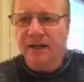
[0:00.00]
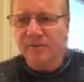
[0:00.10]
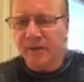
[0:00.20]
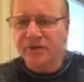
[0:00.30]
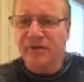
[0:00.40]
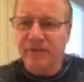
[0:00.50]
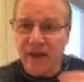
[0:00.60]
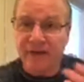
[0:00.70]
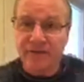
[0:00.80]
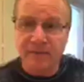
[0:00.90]
especially if you
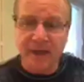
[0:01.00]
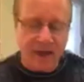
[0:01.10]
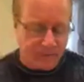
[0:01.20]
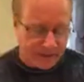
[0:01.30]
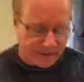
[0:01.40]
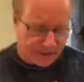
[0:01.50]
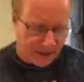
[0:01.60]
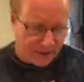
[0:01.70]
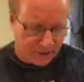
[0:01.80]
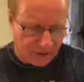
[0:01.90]
have some ailments
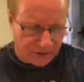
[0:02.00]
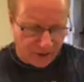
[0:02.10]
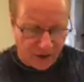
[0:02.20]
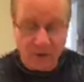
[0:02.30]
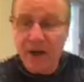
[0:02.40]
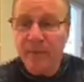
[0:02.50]
and you're looking to go.